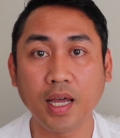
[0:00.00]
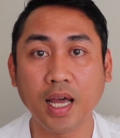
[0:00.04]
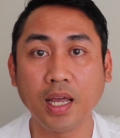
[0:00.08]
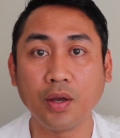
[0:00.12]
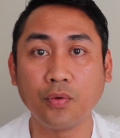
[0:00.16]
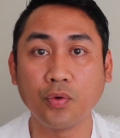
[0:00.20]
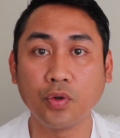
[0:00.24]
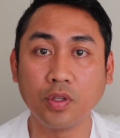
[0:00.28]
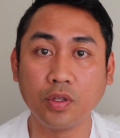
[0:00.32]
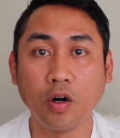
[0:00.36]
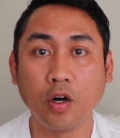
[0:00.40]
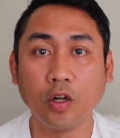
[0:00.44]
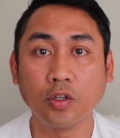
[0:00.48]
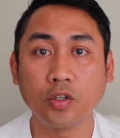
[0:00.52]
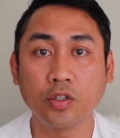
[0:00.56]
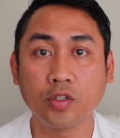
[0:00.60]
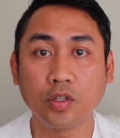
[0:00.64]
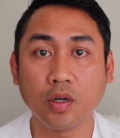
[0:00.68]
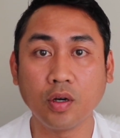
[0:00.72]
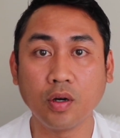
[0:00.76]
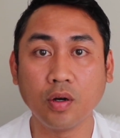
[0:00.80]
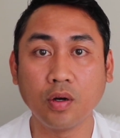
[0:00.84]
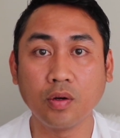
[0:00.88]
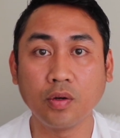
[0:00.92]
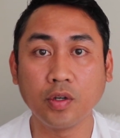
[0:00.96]
I would
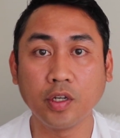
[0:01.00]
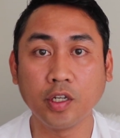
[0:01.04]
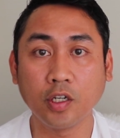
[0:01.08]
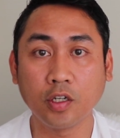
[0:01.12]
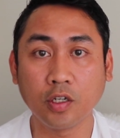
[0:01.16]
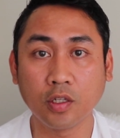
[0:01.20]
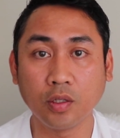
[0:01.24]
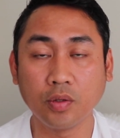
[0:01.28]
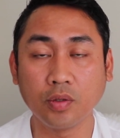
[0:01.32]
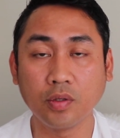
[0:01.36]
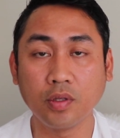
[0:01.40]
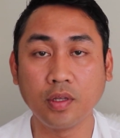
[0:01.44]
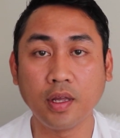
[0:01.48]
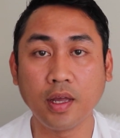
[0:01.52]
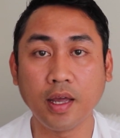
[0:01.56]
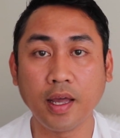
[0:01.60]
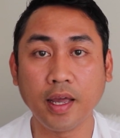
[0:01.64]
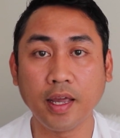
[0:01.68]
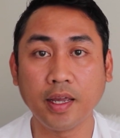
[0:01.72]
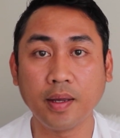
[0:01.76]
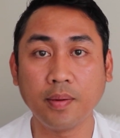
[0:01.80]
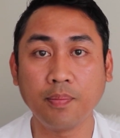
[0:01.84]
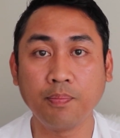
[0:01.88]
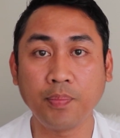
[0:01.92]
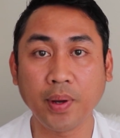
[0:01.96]
also include
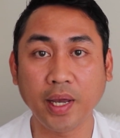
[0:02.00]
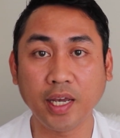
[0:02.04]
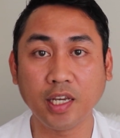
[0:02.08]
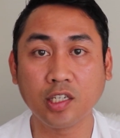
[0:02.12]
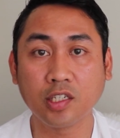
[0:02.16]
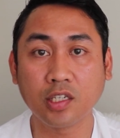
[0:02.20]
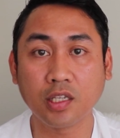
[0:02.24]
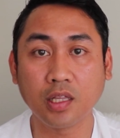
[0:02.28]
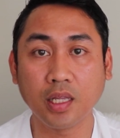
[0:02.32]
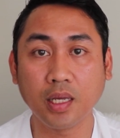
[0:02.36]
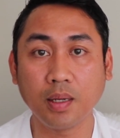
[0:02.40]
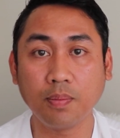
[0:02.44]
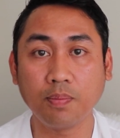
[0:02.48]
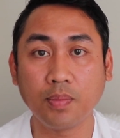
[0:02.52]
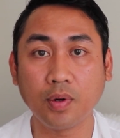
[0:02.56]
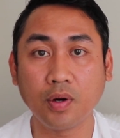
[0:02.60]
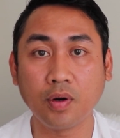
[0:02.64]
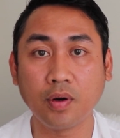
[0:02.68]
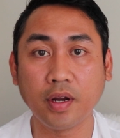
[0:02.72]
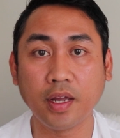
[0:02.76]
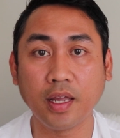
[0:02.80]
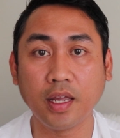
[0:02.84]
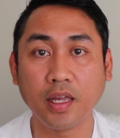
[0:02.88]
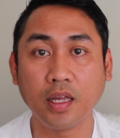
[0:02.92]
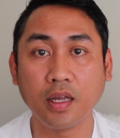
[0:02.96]
a pay slip
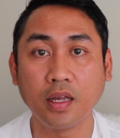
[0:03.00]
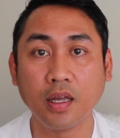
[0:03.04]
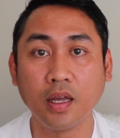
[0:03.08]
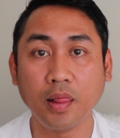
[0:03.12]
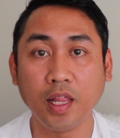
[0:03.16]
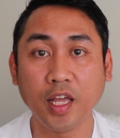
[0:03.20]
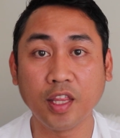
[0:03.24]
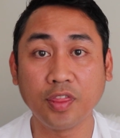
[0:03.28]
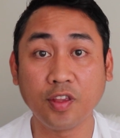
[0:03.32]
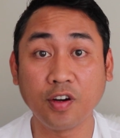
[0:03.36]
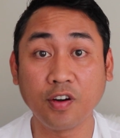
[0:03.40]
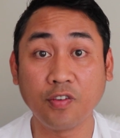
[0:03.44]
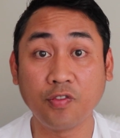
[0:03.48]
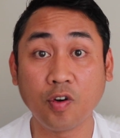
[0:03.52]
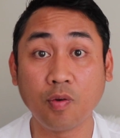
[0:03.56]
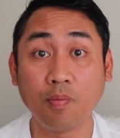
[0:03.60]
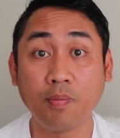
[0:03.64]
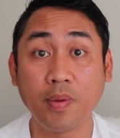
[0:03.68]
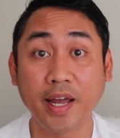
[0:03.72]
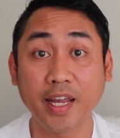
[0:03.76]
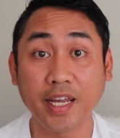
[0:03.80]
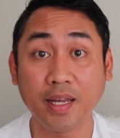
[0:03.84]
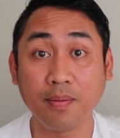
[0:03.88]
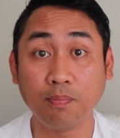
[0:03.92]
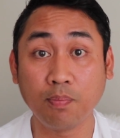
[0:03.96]
or a letter from
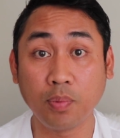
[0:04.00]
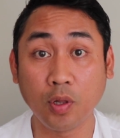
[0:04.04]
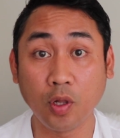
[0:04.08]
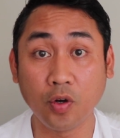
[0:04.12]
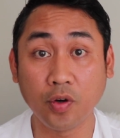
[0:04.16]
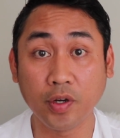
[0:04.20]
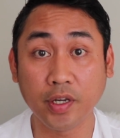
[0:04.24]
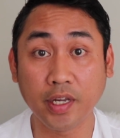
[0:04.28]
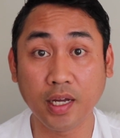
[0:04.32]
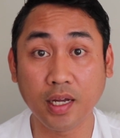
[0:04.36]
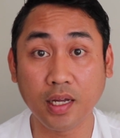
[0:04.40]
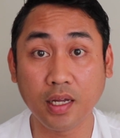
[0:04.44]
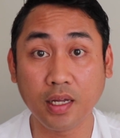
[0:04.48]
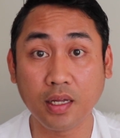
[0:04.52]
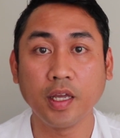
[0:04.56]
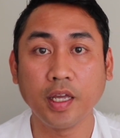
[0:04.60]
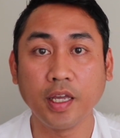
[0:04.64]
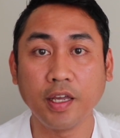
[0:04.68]
my employer.